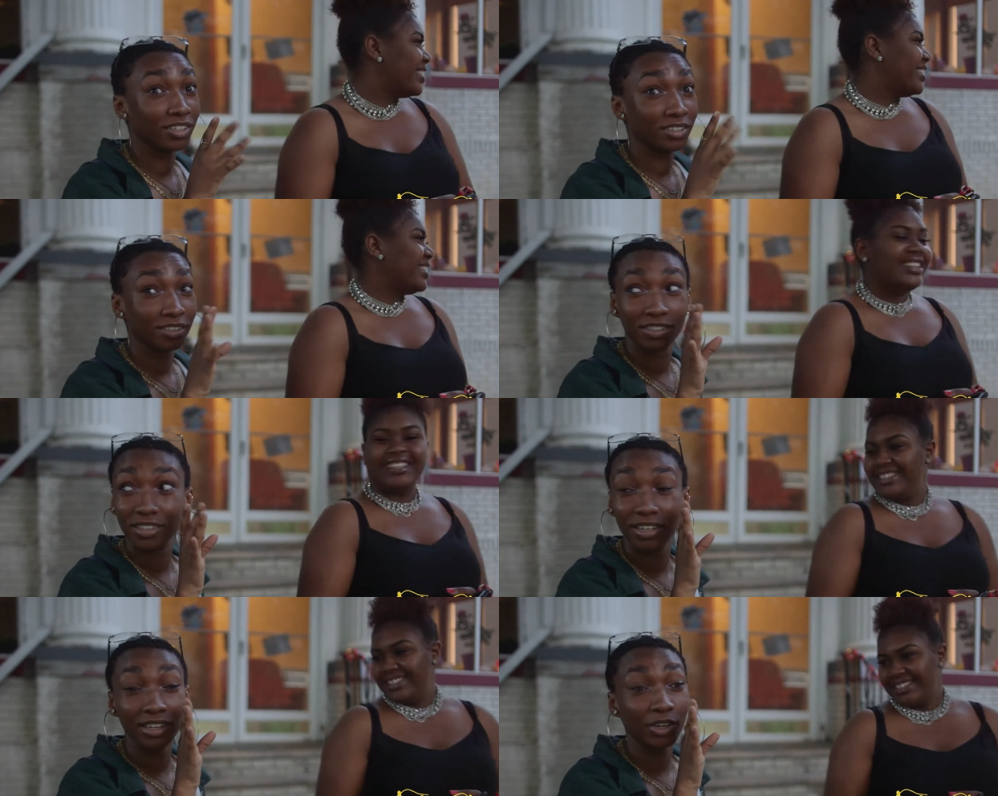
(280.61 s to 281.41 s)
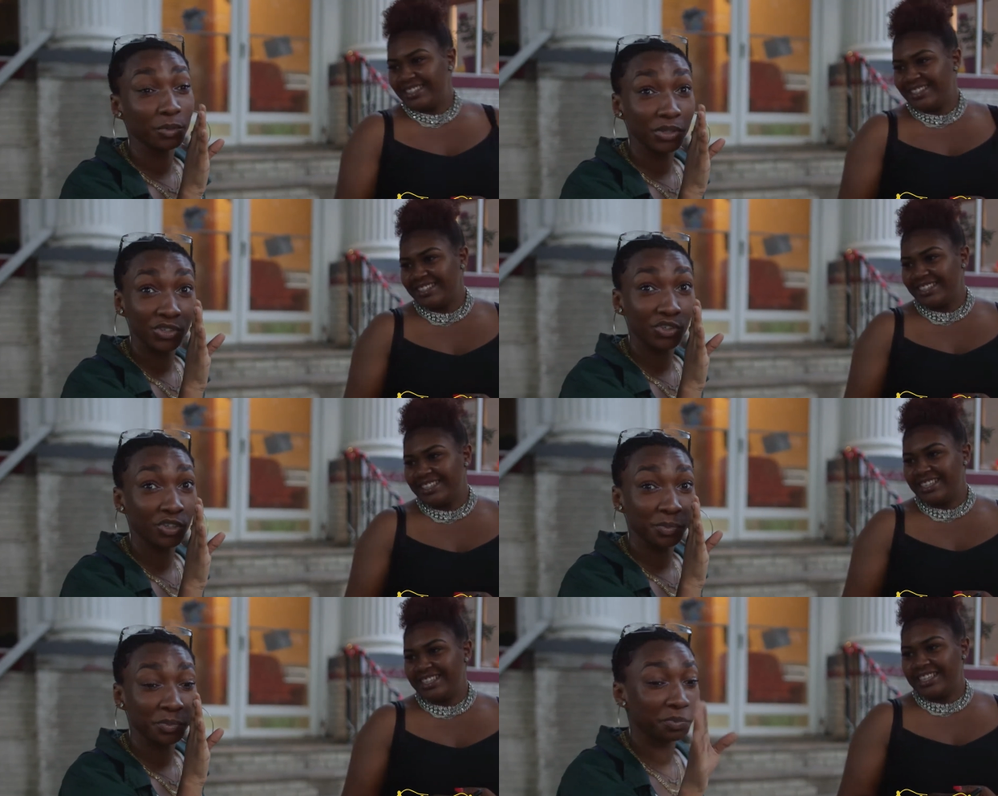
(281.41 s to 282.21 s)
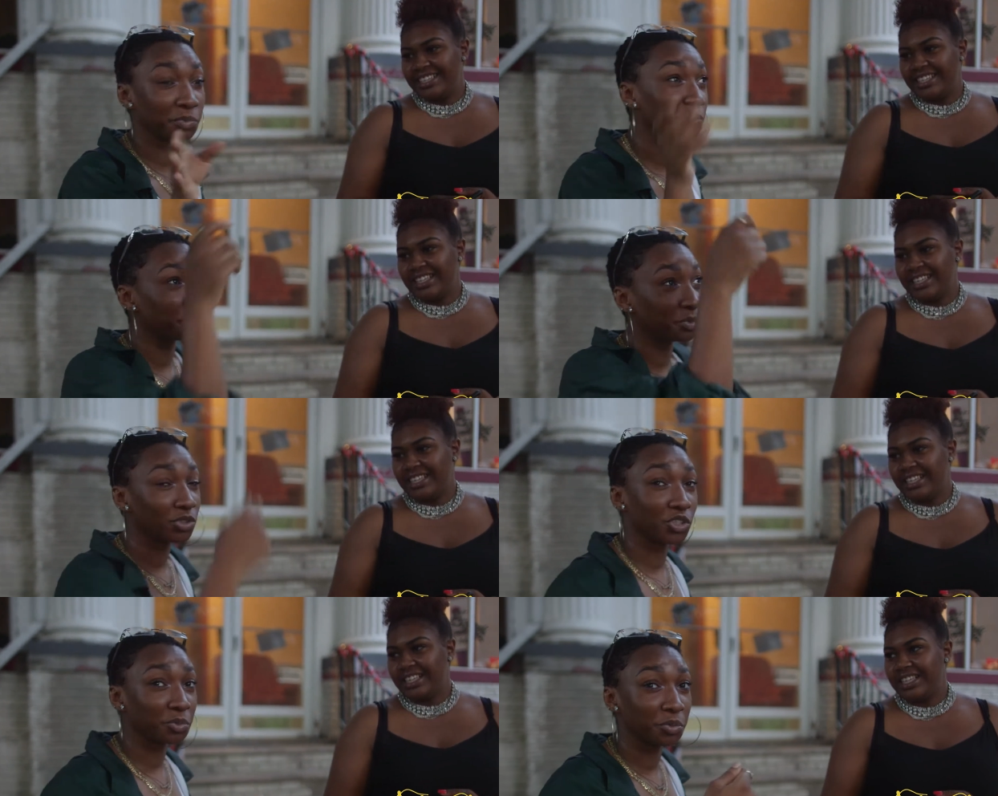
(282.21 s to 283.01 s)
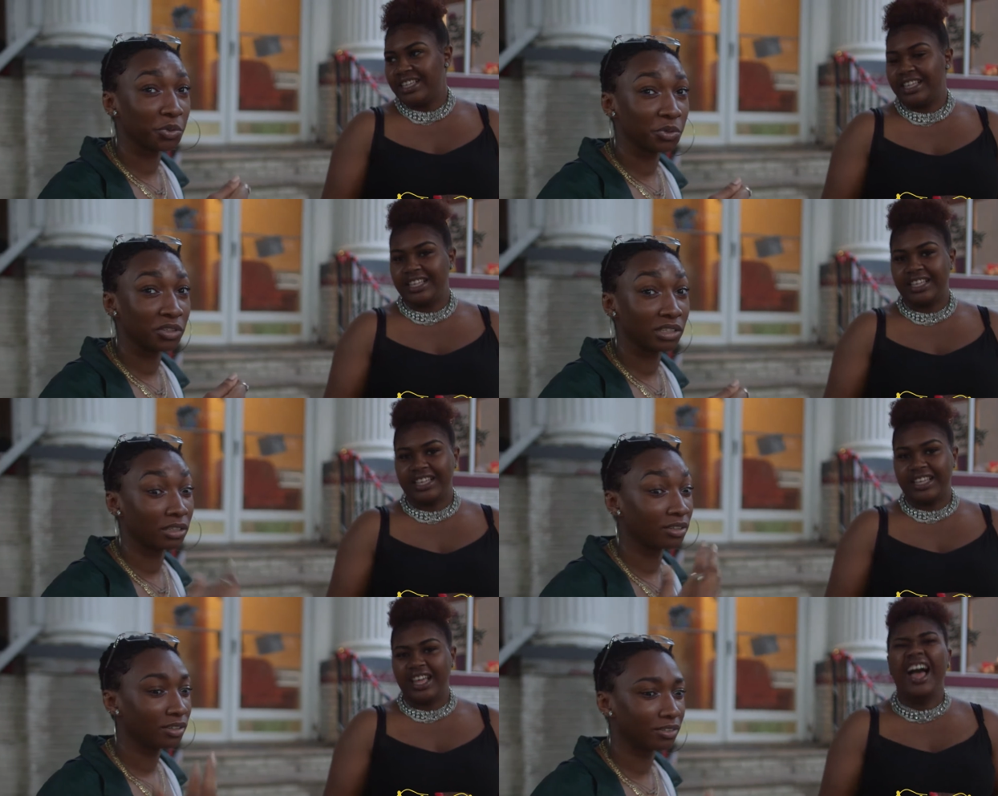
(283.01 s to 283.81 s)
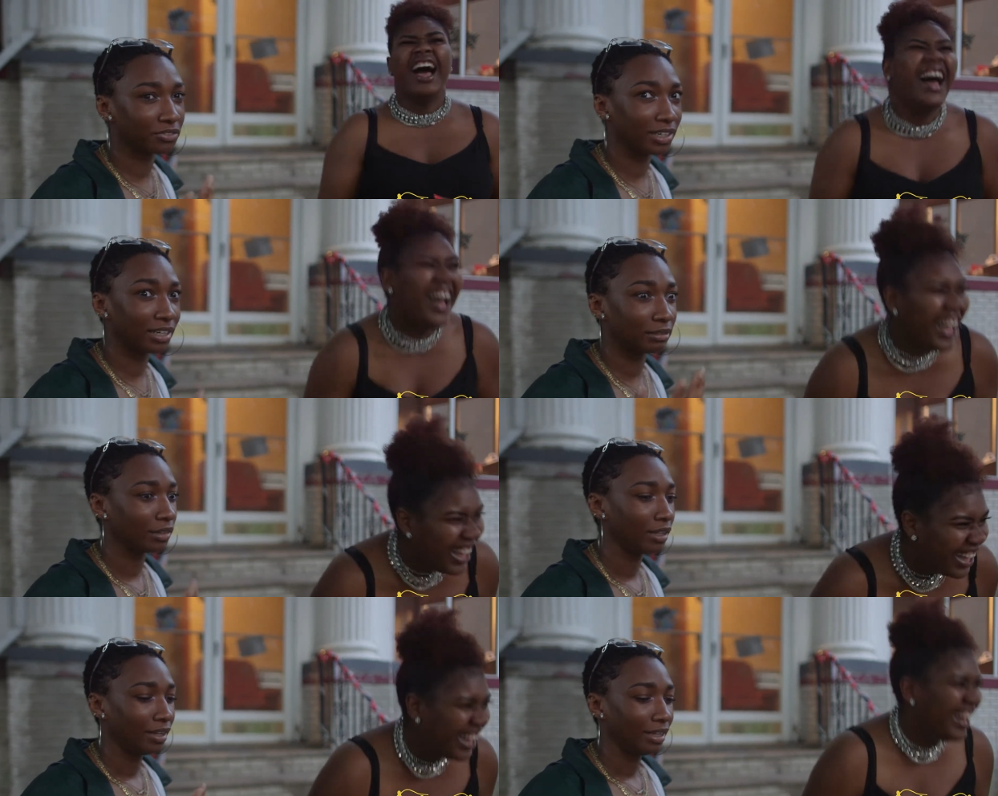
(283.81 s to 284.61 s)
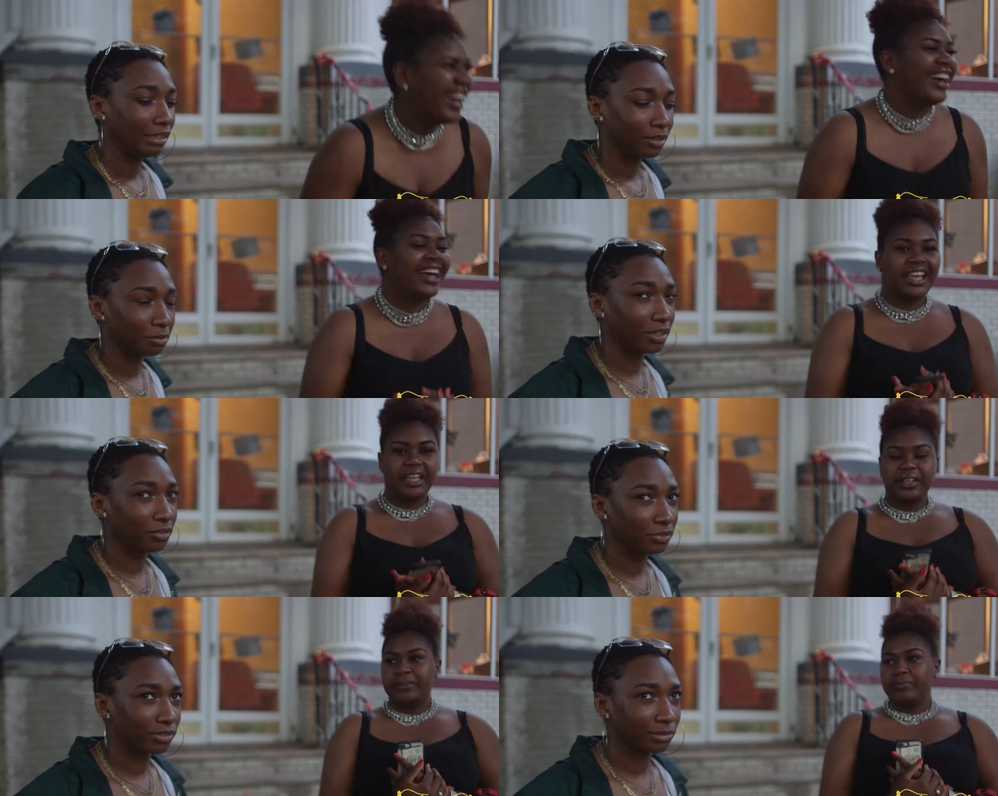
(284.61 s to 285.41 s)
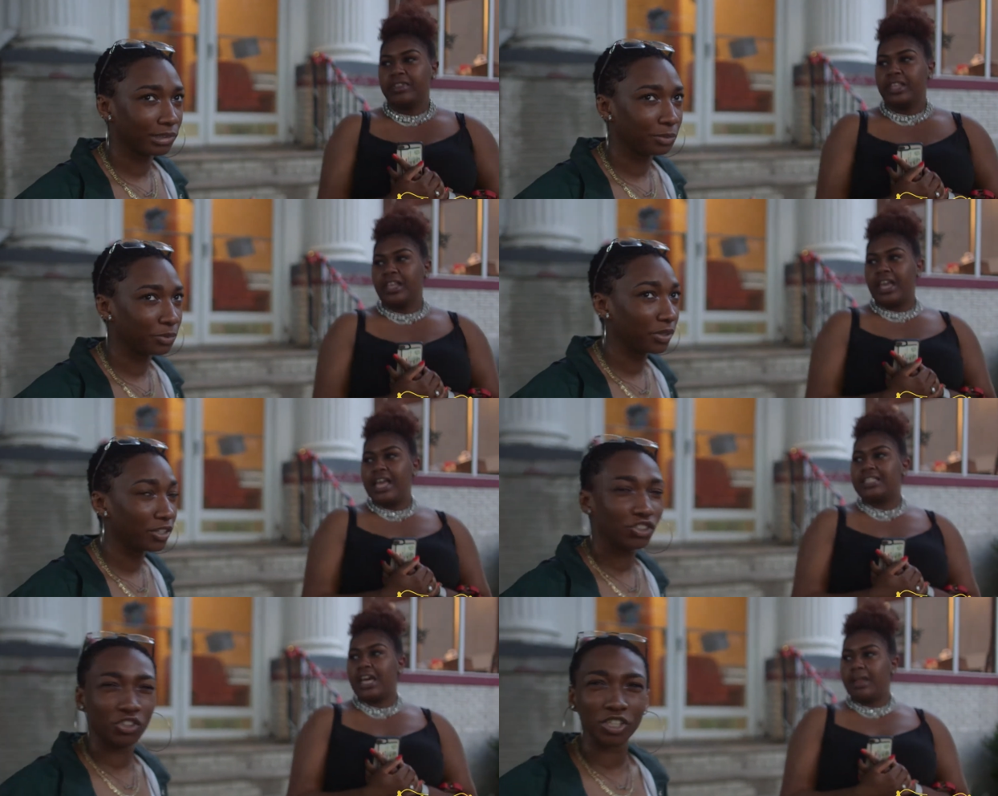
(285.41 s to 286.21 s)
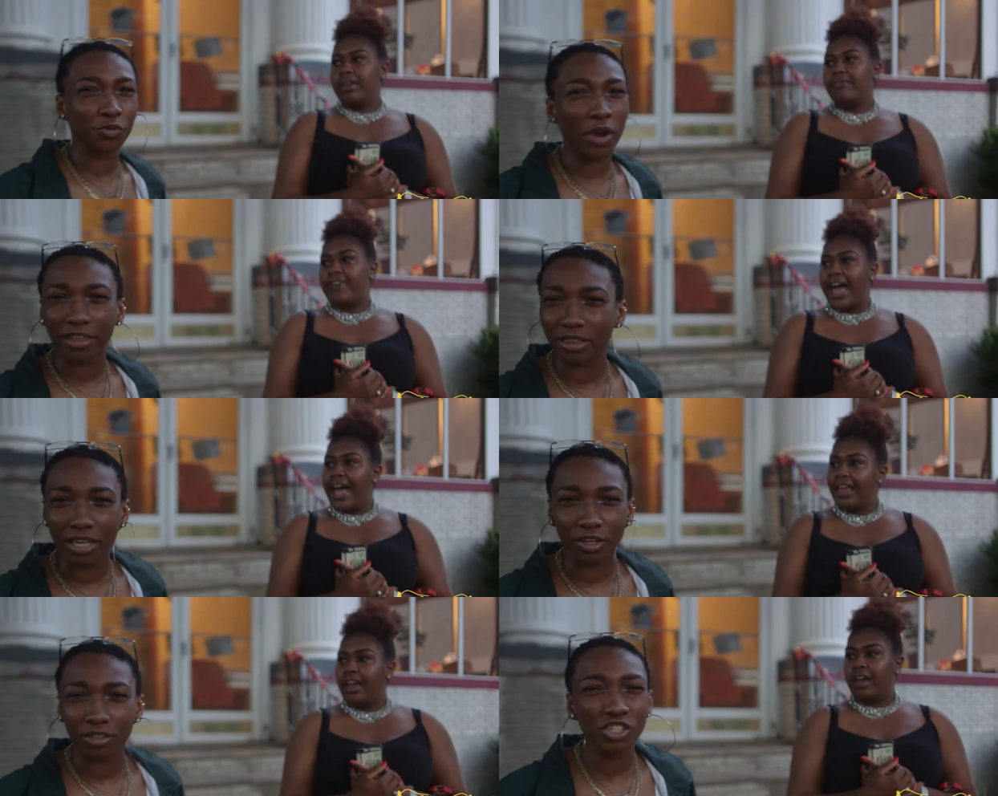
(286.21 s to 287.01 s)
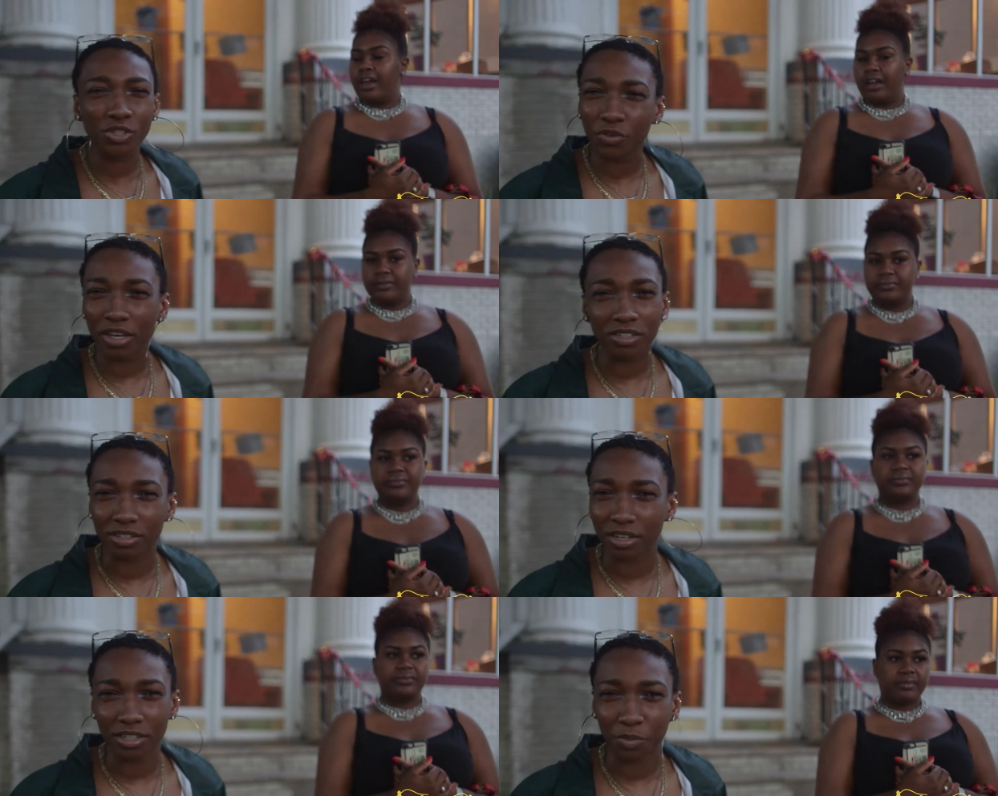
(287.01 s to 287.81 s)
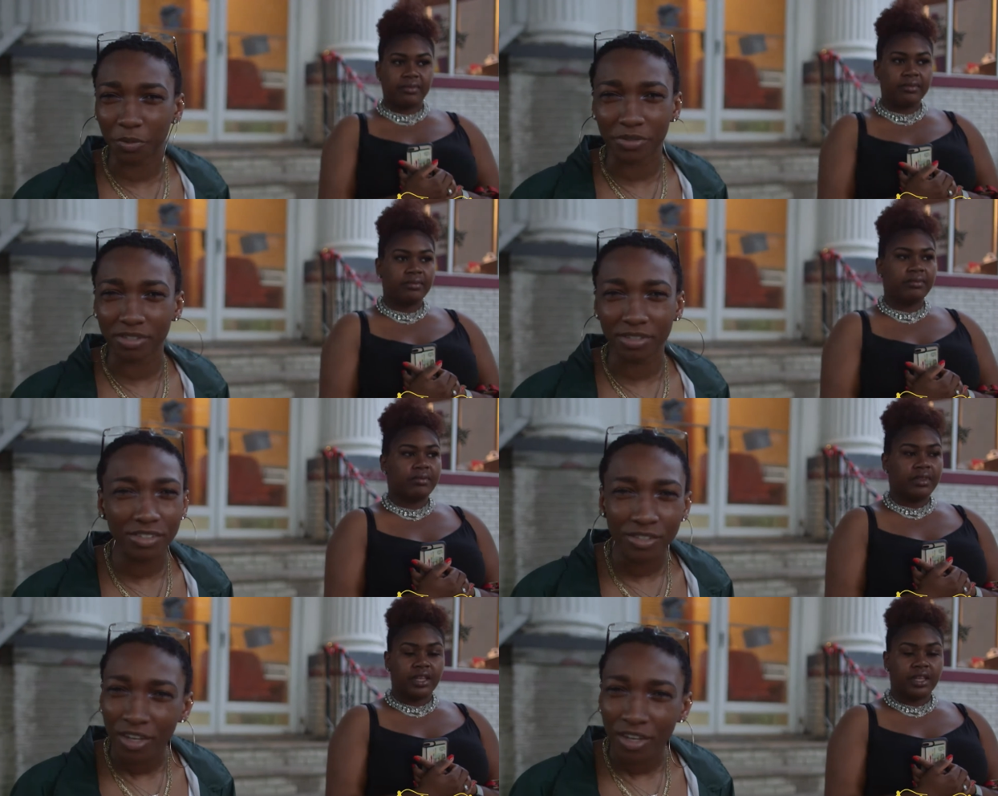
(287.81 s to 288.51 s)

Speaker 1: to y'all shade. I hope there's a strip stripper pole on there. If not. I feel some type of way. It's just for athletic, just for exercise purposes.